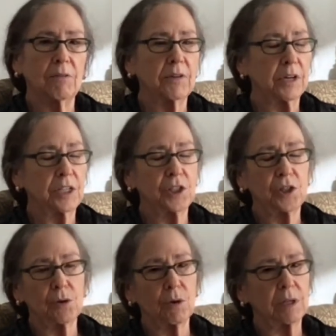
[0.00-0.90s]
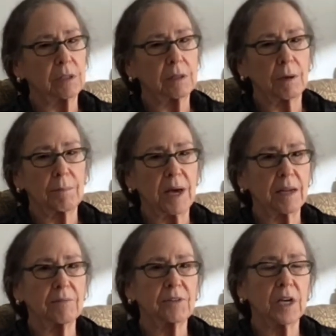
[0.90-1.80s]
a very short amount
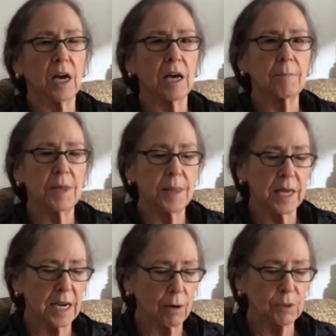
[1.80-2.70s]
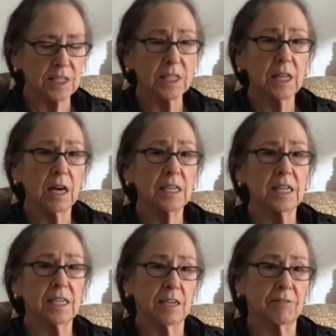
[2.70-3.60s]
of time, and then I was lucky
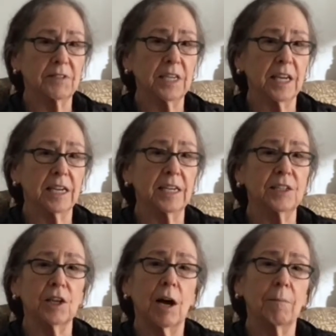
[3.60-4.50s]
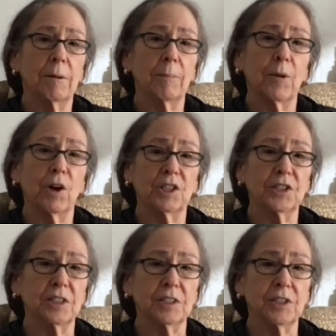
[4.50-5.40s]
enough to get a job at
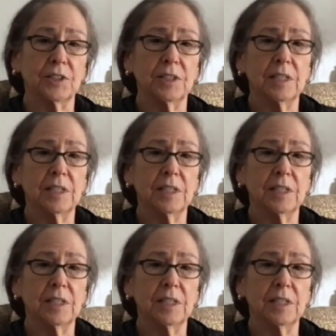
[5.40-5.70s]
Parsons.